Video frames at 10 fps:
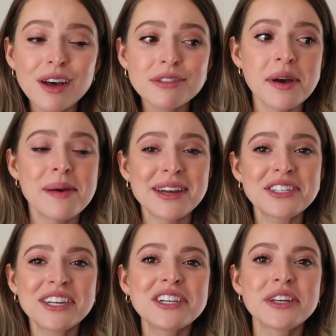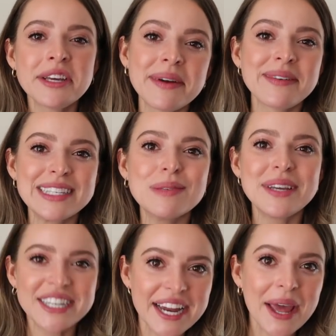So I'm actually gonna show you my
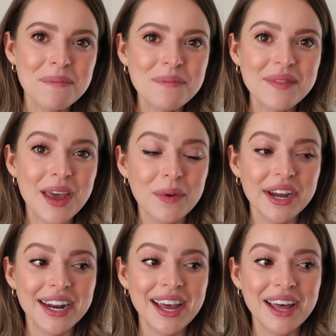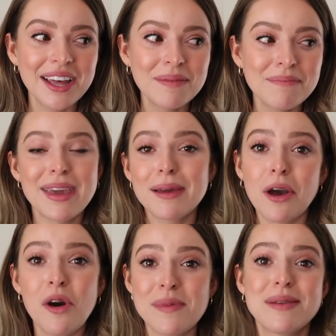recipe today and we're gonna make
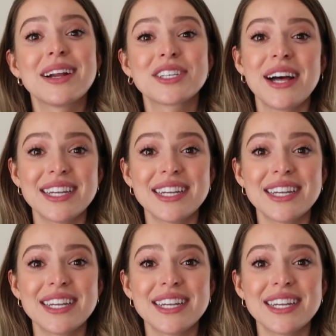a homemade matcha